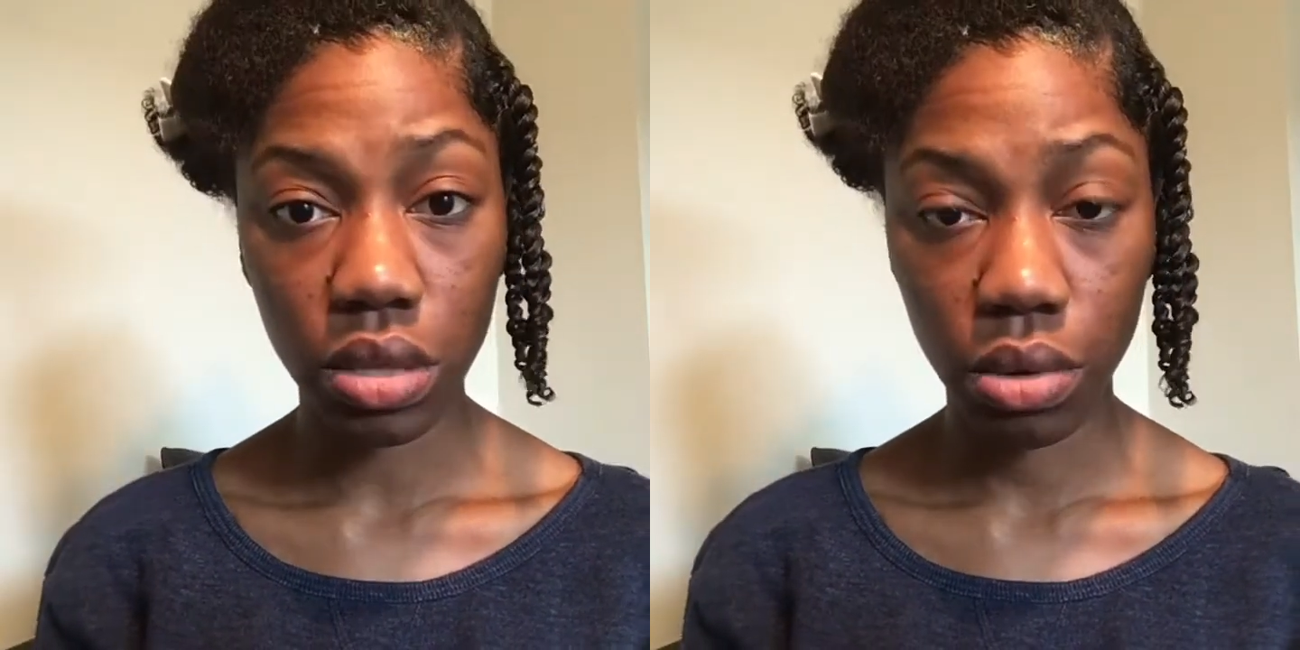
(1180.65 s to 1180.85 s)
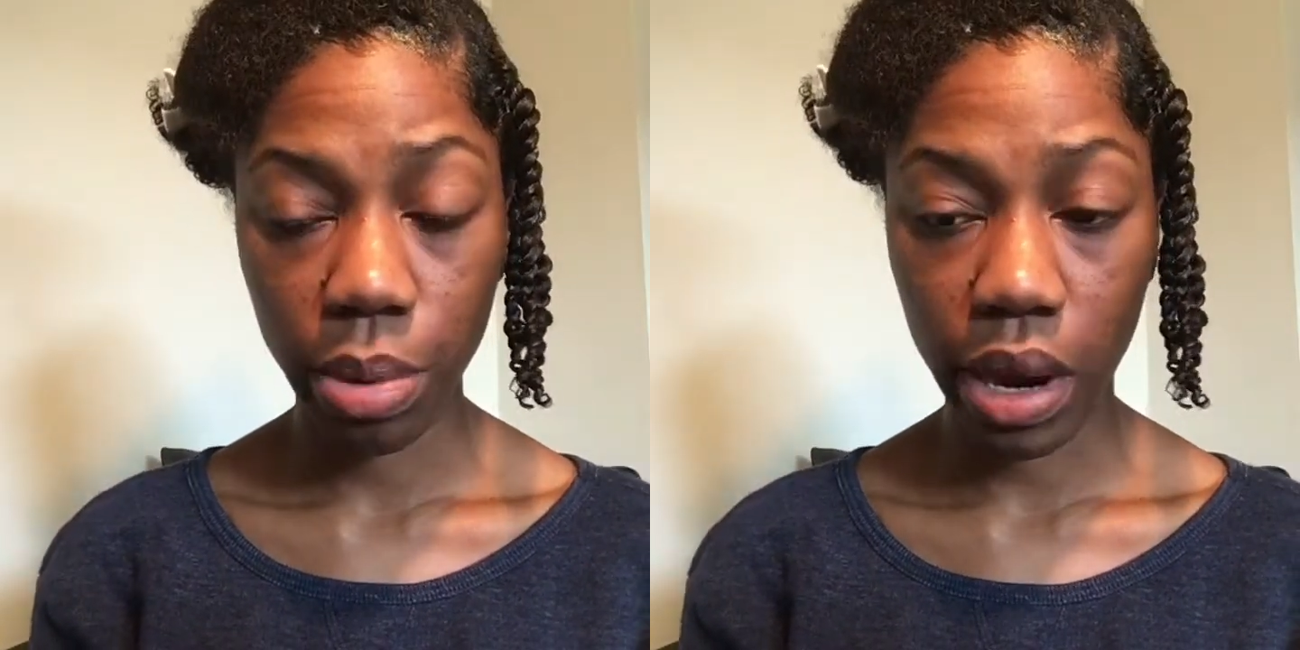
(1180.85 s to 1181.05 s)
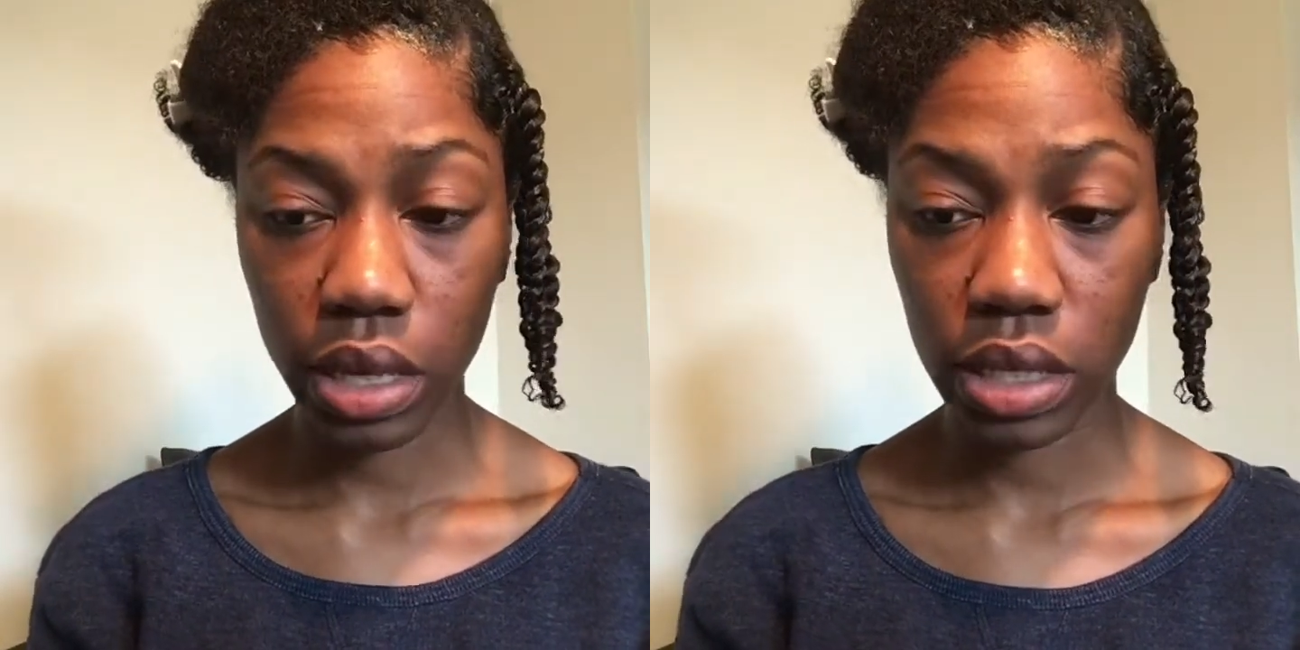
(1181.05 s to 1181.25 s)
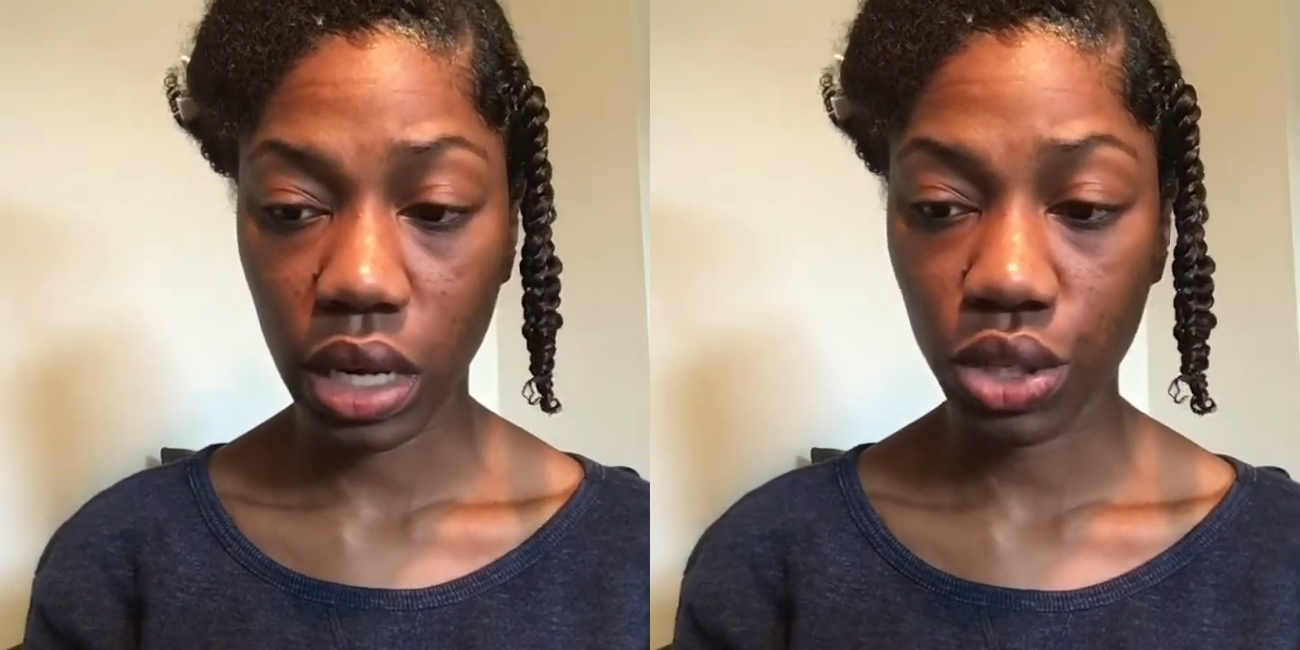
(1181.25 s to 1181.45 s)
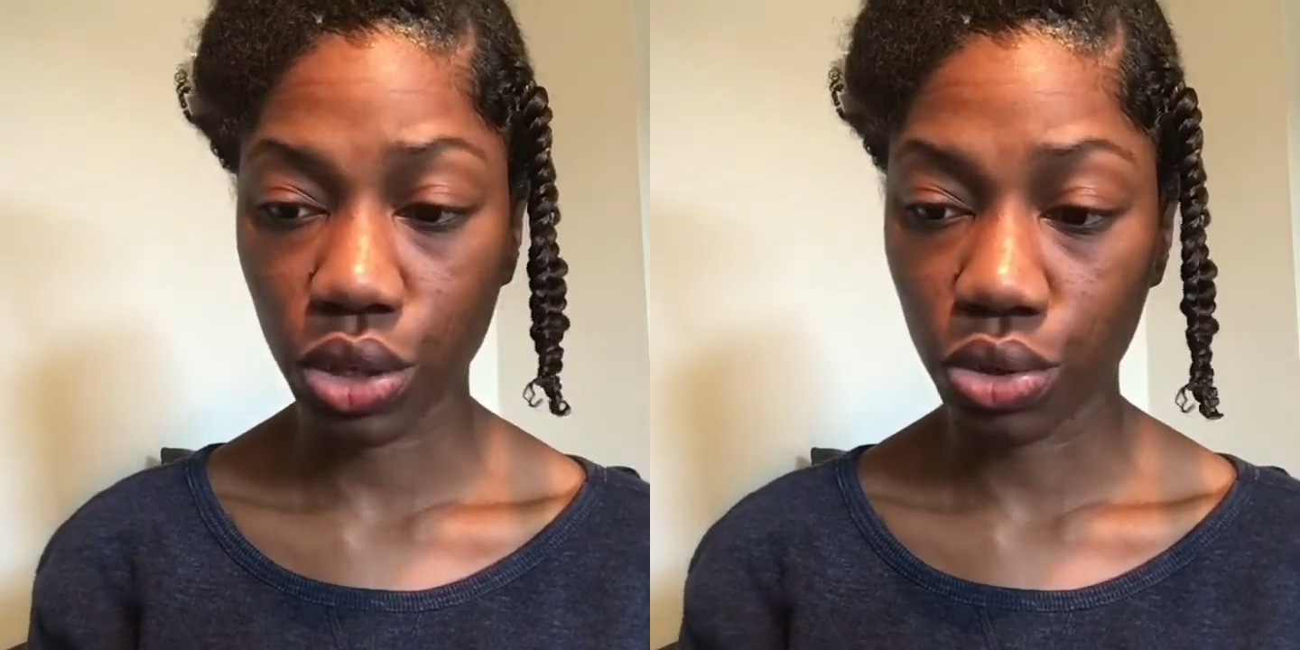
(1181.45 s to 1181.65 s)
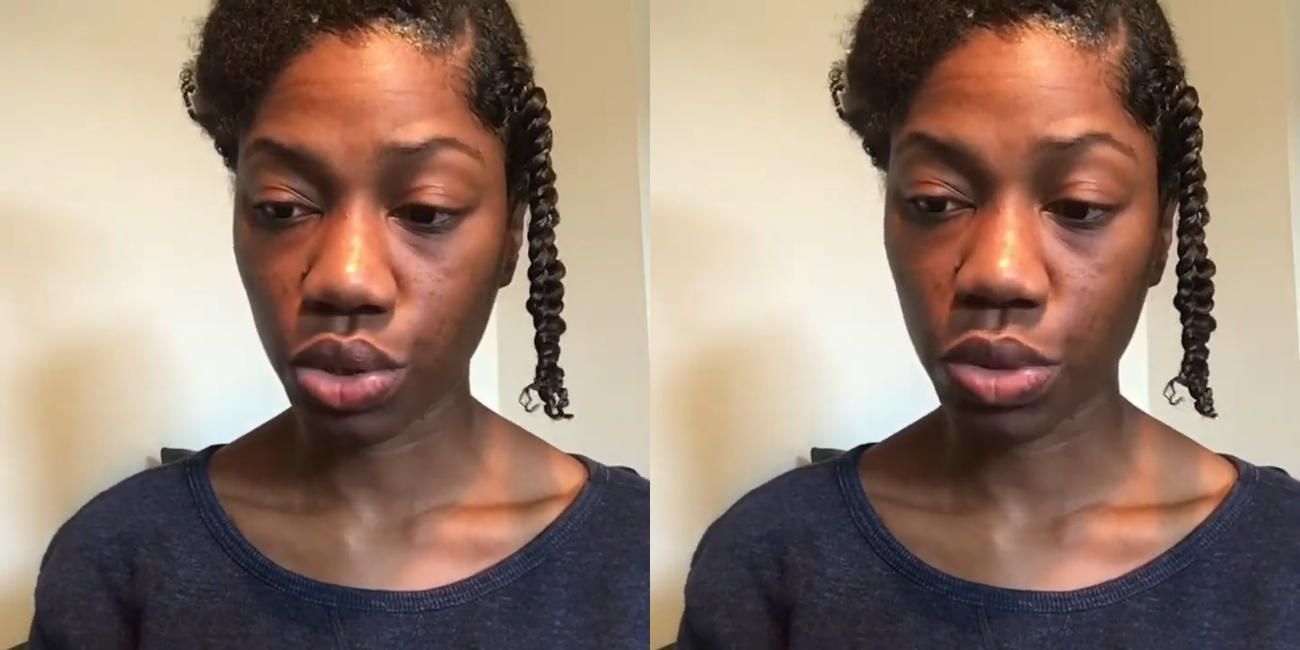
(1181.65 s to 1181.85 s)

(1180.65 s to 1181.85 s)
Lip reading: 3 products that I showed you,